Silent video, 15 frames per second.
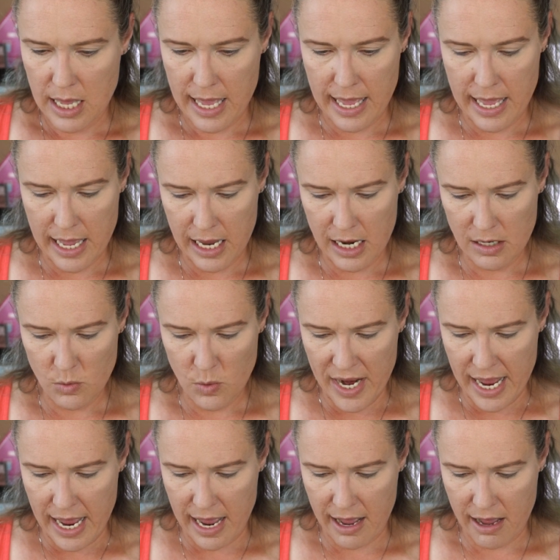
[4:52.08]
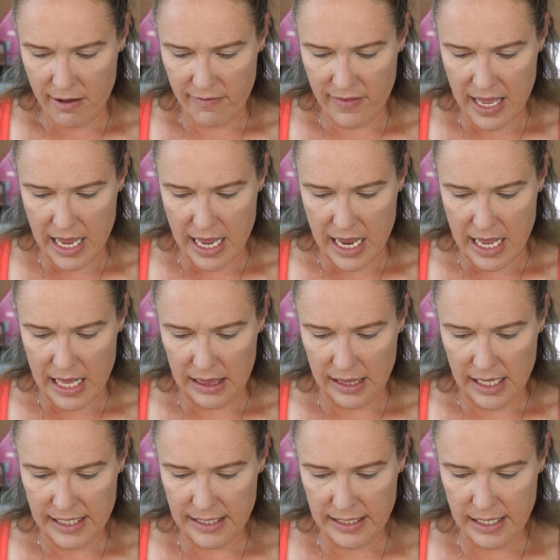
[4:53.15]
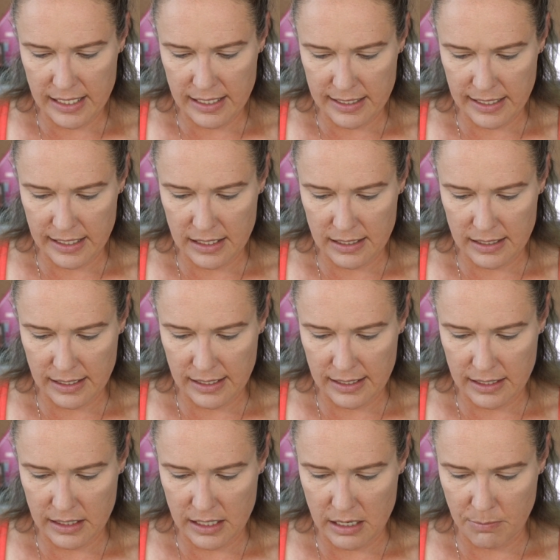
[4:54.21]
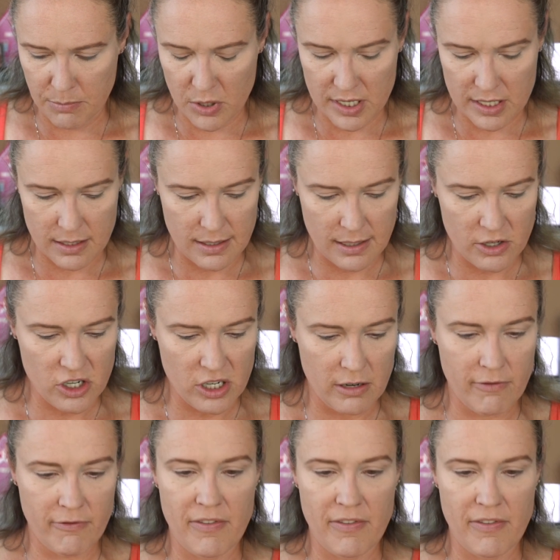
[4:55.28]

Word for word: And we have a Luxie 660 Precision